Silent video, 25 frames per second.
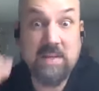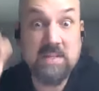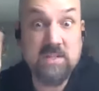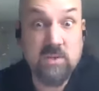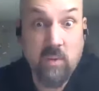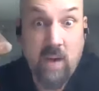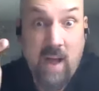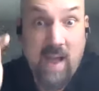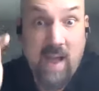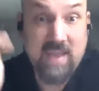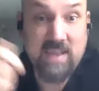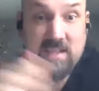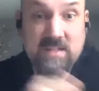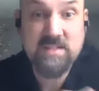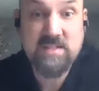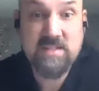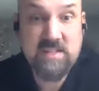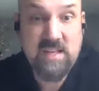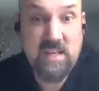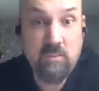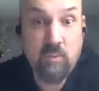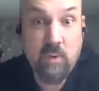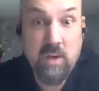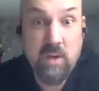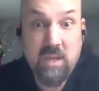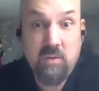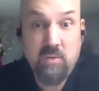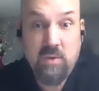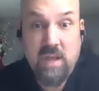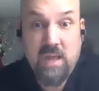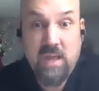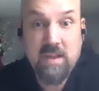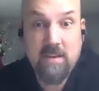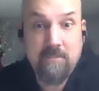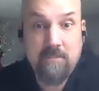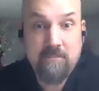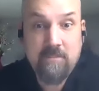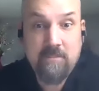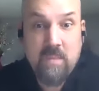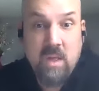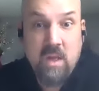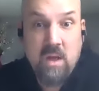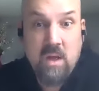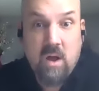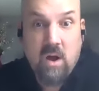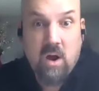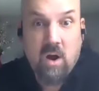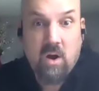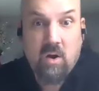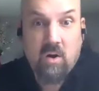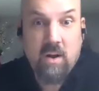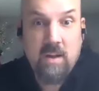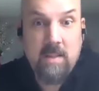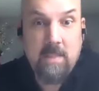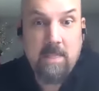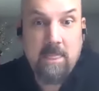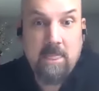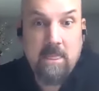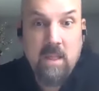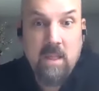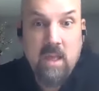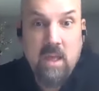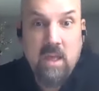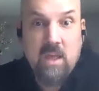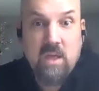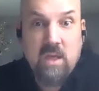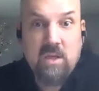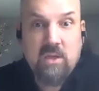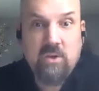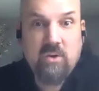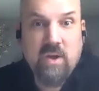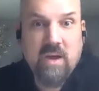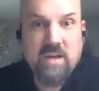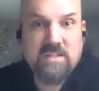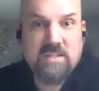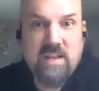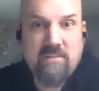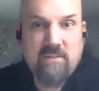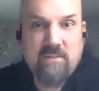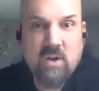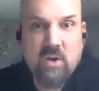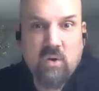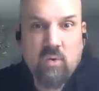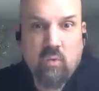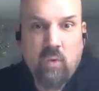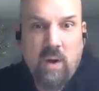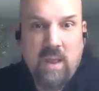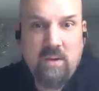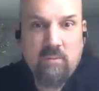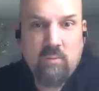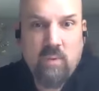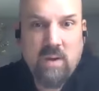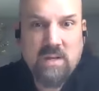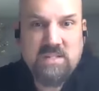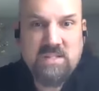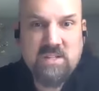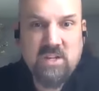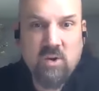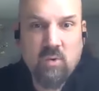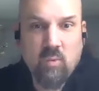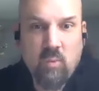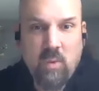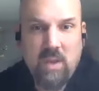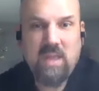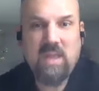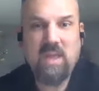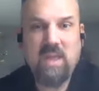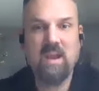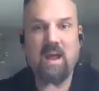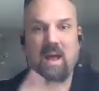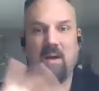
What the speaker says: week so I can see what you did. All right? You guys have a great rest of your week,